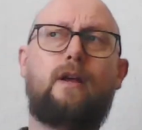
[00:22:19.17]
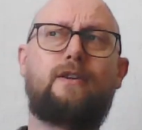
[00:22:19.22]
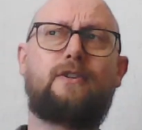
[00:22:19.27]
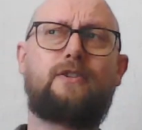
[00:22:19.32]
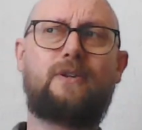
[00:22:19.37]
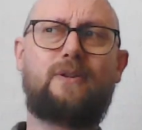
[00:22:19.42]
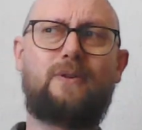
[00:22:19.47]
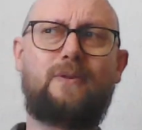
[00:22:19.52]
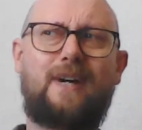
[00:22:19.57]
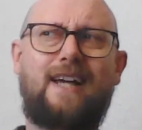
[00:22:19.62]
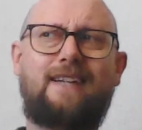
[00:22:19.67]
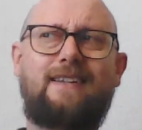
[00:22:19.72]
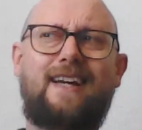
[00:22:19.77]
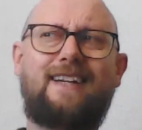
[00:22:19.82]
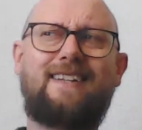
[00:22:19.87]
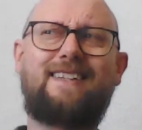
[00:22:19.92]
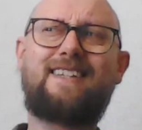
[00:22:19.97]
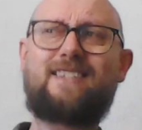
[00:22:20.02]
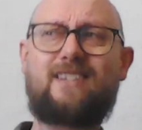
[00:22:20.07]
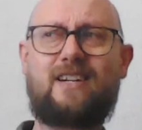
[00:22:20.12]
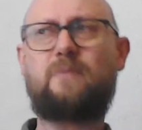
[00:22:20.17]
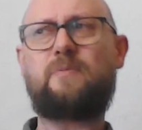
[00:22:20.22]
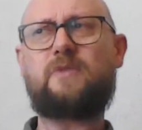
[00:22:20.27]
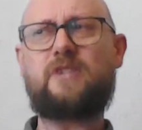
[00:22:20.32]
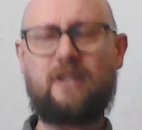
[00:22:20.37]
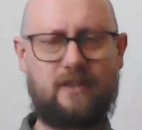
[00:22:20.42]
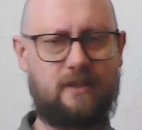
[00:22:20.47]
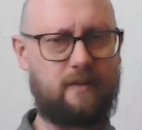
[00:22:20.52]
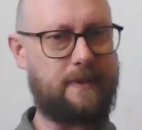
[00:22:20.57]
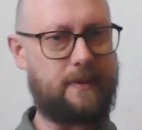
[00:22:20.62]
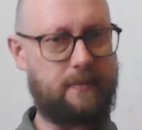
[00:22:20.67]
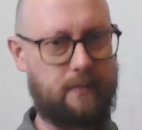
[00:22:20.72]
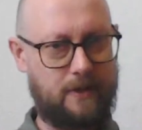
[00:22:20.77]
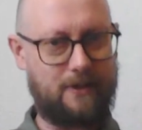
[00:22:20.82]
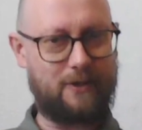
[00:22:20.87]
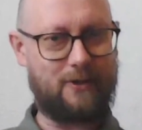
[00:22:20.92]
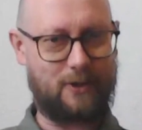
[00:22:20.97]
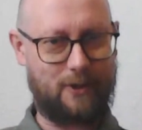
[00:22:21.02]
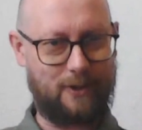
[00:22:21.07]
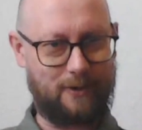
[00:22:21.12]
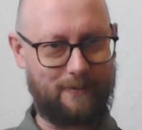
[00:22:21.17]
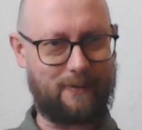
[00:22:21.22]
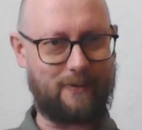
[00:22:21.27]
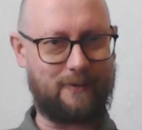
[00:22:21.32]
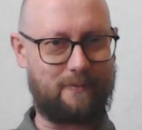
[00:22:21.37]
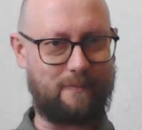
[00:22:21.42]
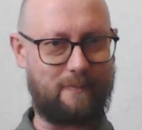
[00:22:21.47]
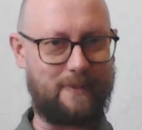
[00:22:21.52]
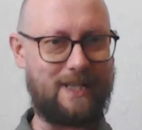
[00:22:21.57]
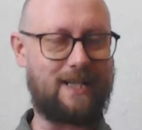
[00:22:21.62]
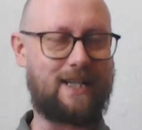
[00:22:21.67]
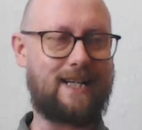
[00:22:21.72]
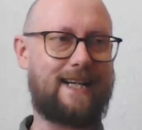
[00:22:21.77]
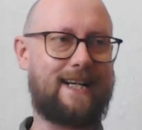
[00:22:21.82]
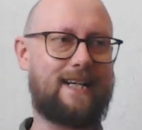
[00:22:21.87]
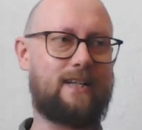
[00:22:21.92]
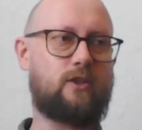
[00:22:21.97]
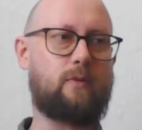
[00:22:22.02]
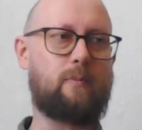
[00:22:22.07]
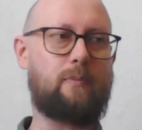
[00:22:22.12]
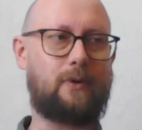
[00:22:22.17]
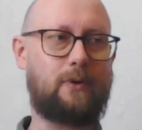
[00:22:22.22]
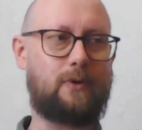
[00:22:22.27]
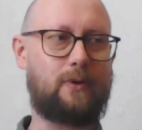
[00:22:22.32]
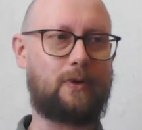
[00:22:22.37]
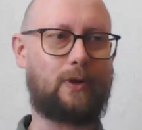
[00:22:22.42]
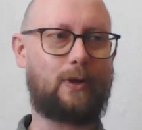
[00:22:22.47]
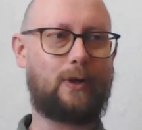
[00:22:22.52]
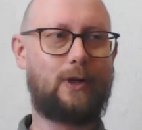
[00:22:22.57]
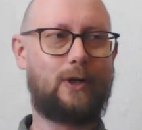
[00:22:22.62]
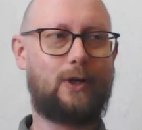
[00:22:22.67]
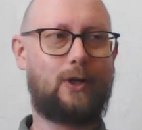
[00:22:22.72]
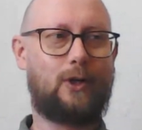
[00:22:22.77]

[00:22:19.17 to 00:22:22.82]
So, and this comes a little bit with the turf of being an entrepreneur.